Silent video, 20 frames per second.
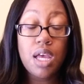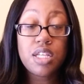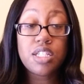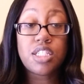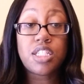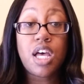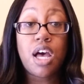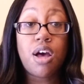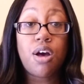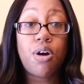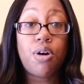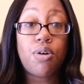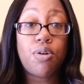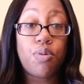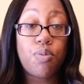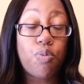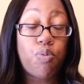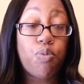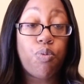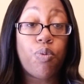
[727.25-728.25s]

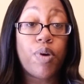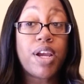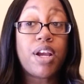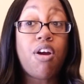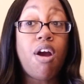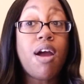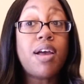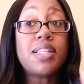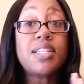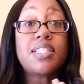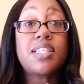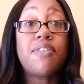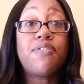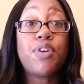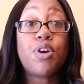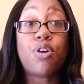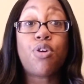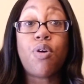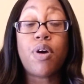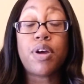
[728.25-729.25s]
So regardless
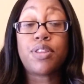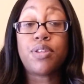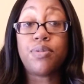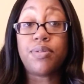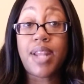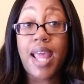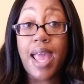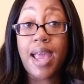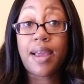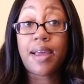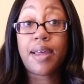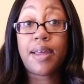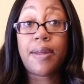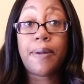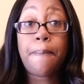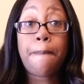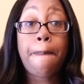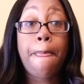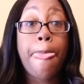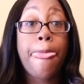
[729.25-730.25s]
if you're going through Naca